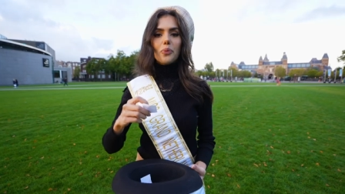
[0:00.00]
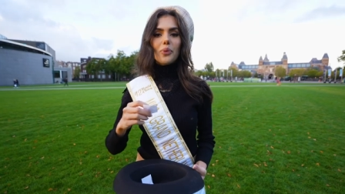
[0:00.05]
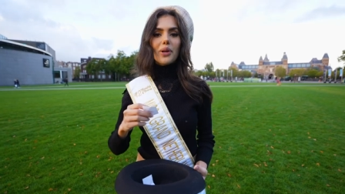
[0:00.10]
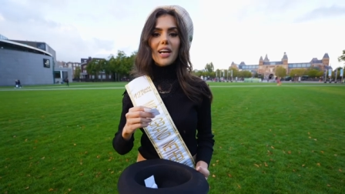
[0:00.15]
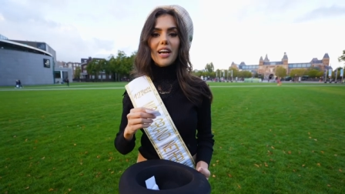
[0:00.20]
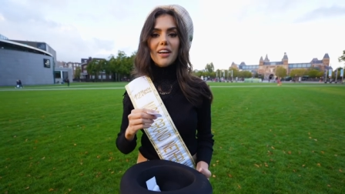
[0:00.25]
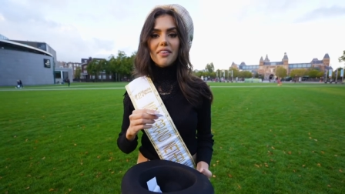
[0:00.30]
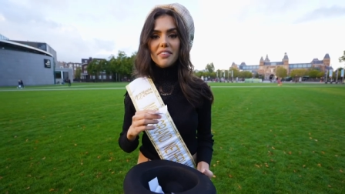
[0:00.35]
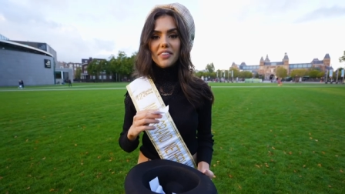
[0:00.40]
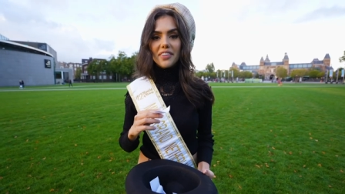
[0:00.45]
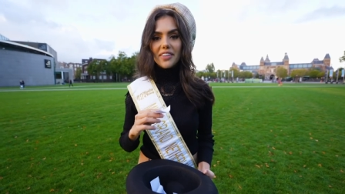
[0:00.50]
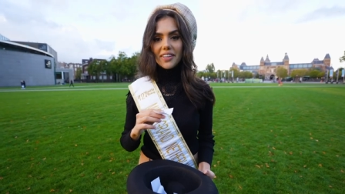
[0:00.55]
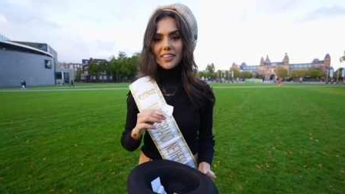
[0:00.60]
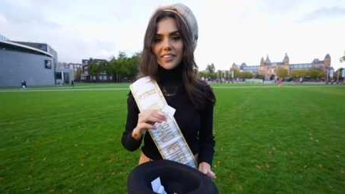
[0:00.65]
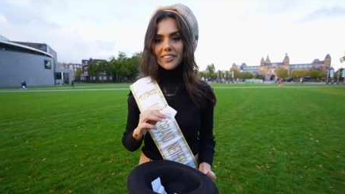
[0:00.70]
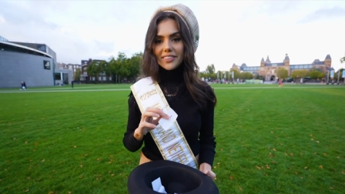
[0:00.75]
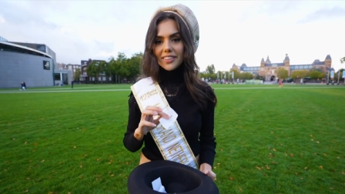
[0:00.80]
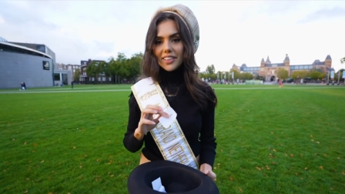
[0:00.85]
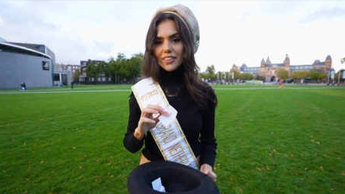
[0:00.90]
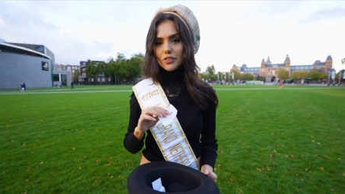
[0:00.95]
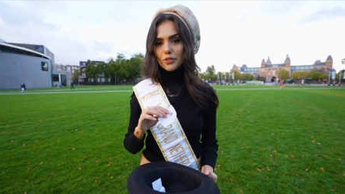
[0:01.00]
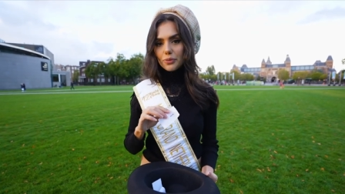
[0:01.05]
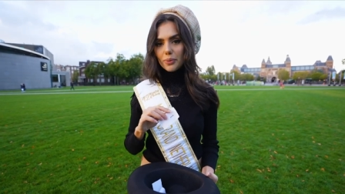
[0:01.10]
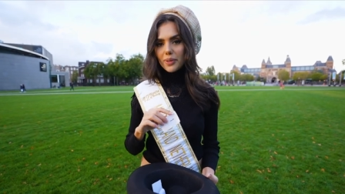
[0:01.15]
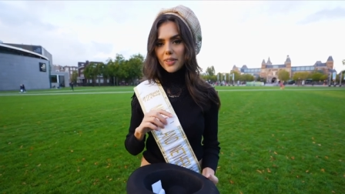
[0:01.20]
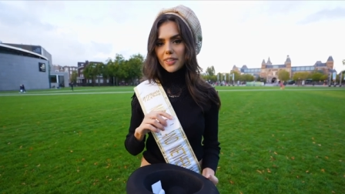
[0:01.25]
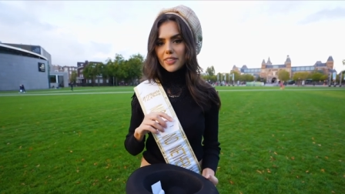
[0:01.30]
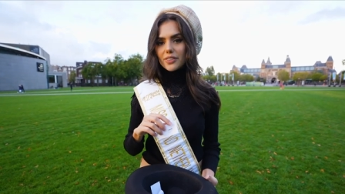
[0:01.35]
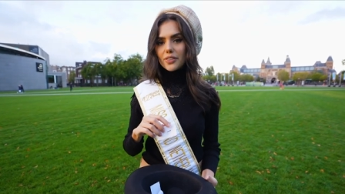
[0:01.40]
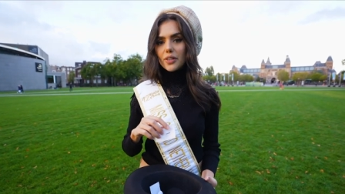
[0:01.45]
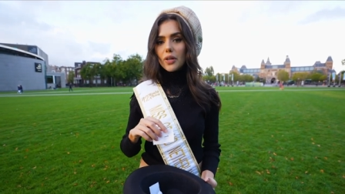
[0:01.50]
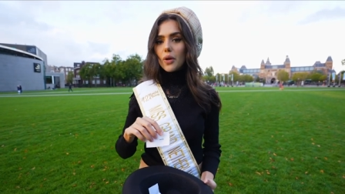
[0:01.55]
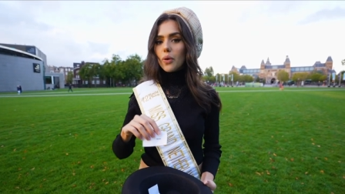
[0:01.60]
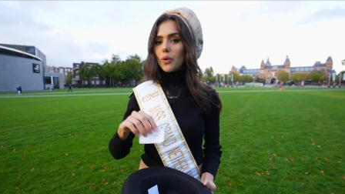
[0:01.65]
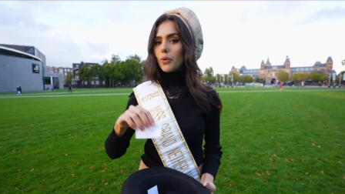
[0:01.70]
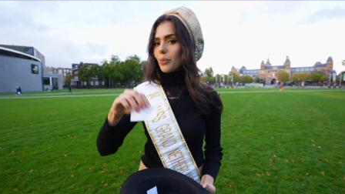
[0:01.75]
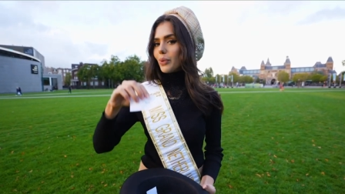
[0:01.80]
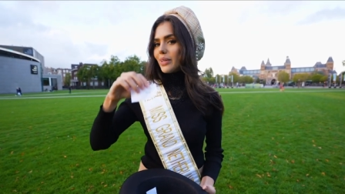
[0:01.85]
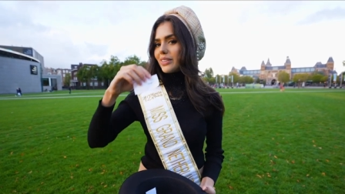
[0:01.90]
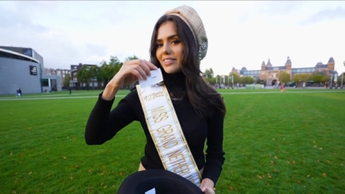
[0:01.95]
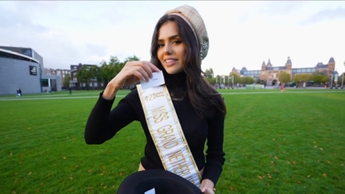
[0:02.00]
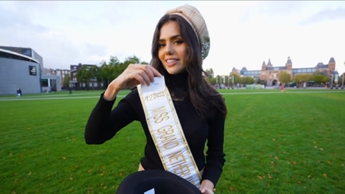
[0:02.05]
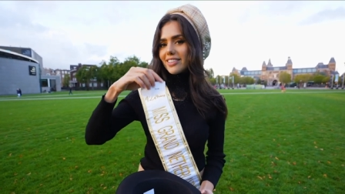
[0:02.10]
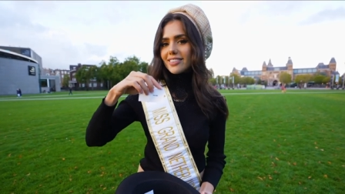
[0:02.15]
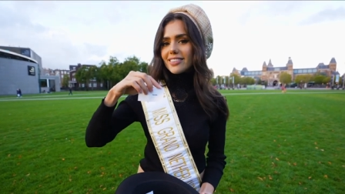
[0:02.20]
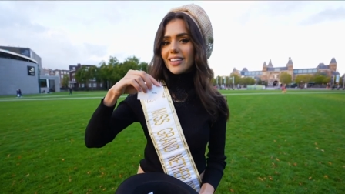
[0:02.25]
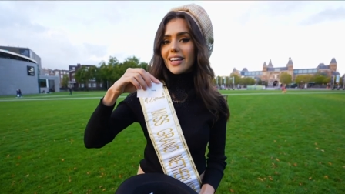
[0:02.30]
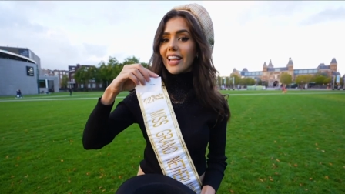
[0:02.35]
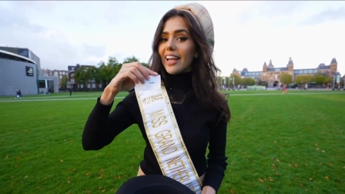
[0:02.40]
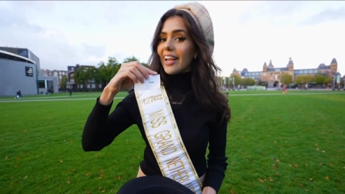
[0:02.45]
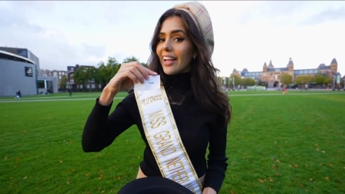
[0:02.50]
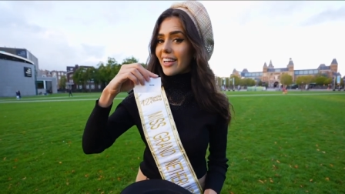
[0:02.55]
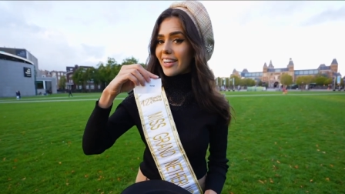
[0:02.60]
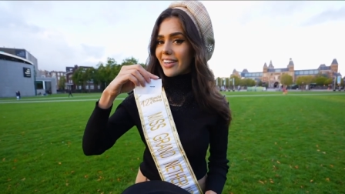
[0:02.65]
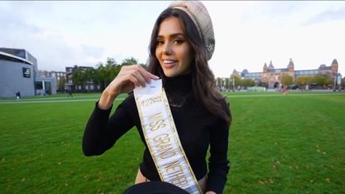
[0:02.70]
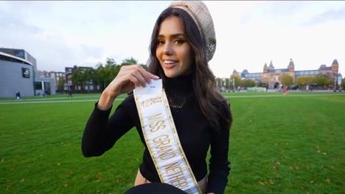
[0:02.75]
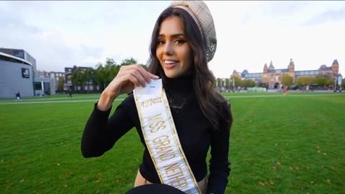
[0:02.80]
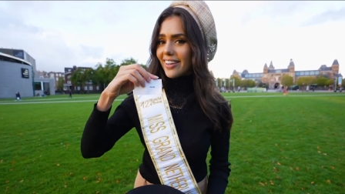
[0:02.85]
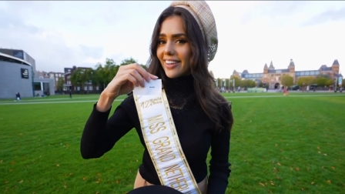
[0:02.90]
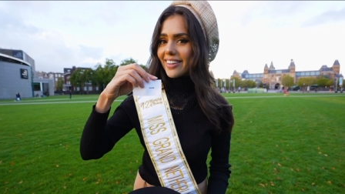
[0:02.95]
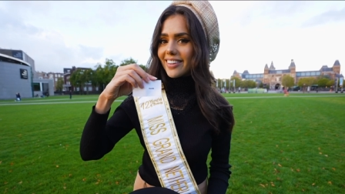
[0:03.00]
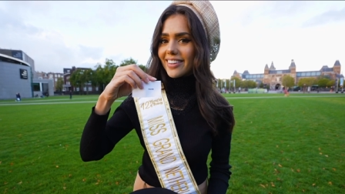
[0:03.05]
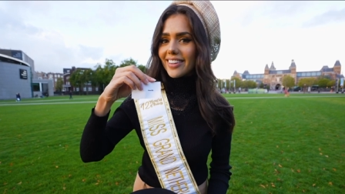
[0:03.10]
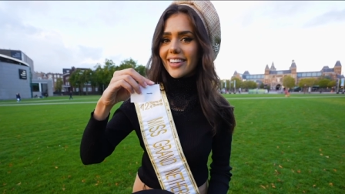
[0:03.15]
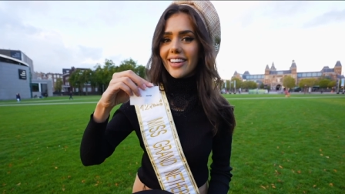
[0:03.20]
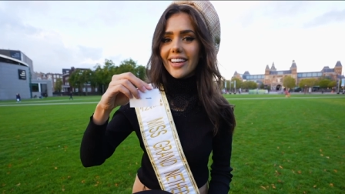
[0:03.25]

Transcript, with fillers: We have another Dutch word, which is heerlijk.